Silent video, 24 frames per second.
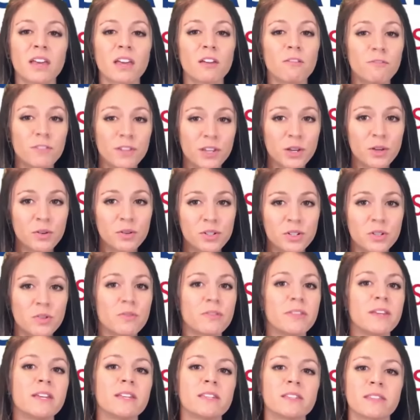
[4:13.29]
If you
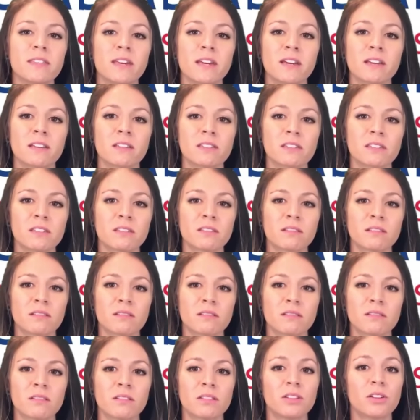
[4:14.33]
do these things,
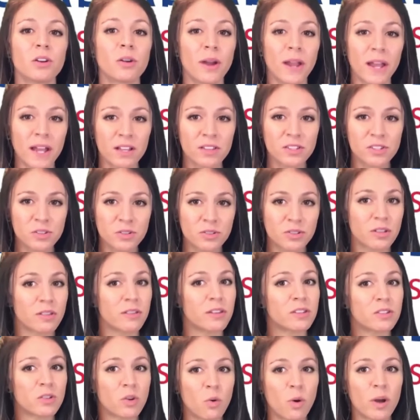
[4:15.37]
your answer to
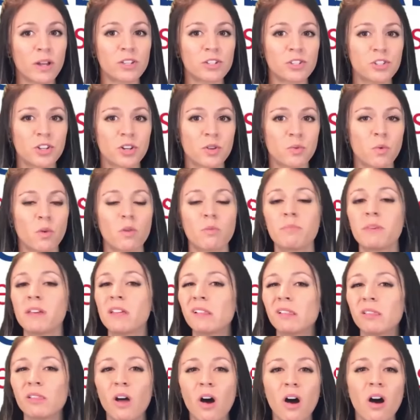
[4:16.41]
this question will
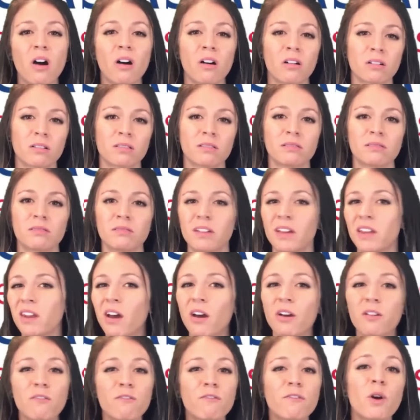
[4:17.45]
be long and
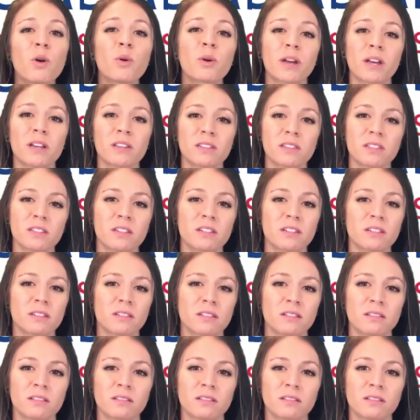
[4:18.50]
unfocused.